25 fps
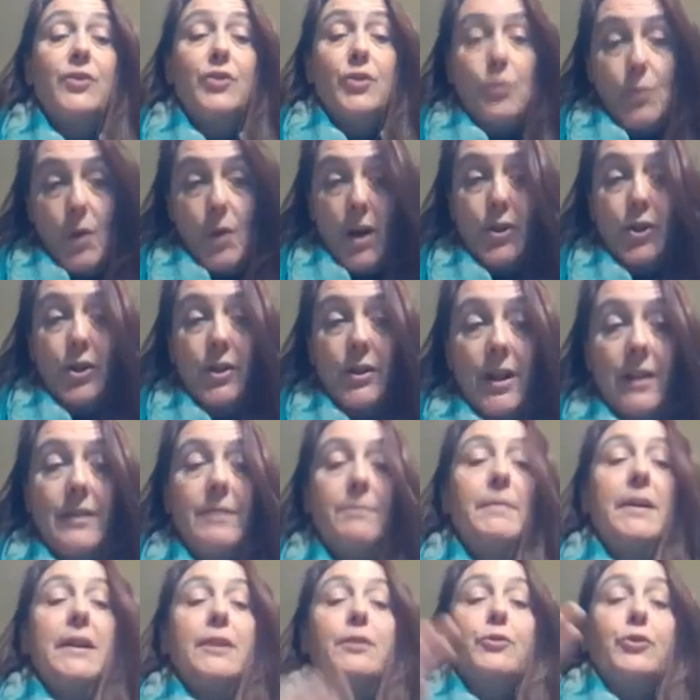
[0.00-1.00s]
squash it on
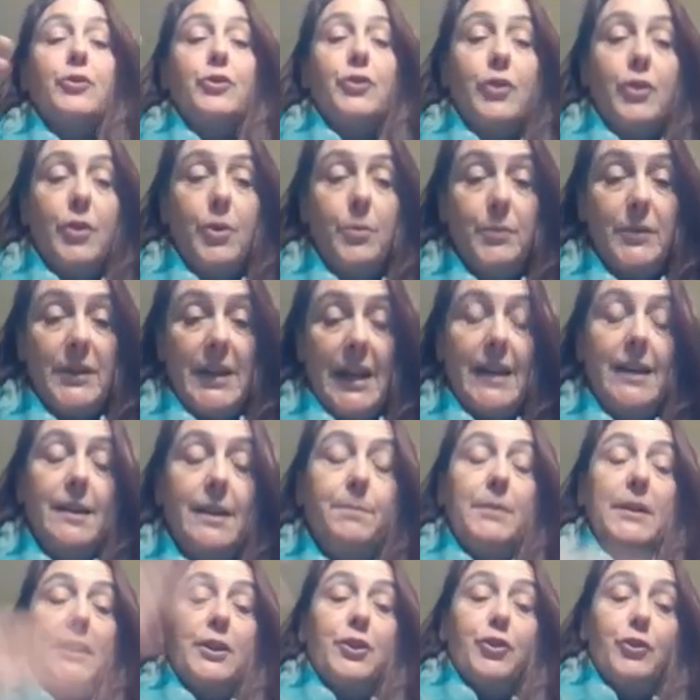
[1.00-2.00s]
the microscope, take a
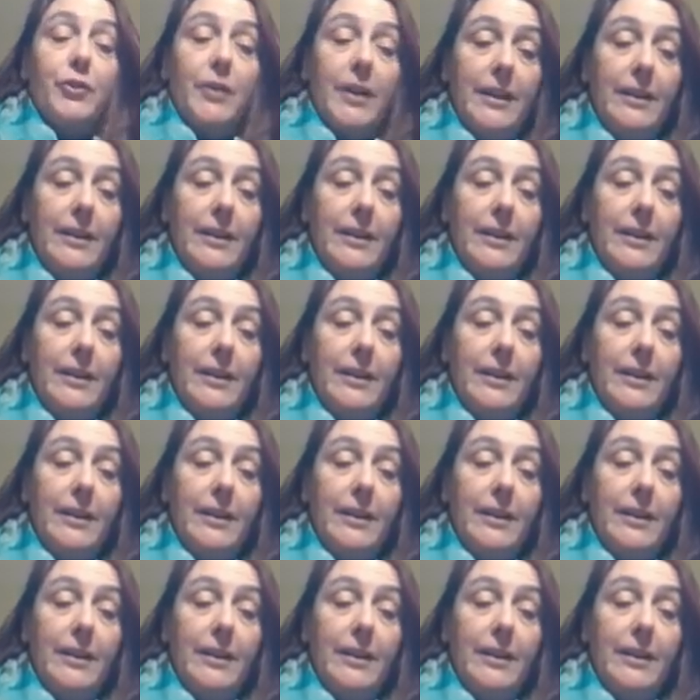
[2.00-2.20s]
picture,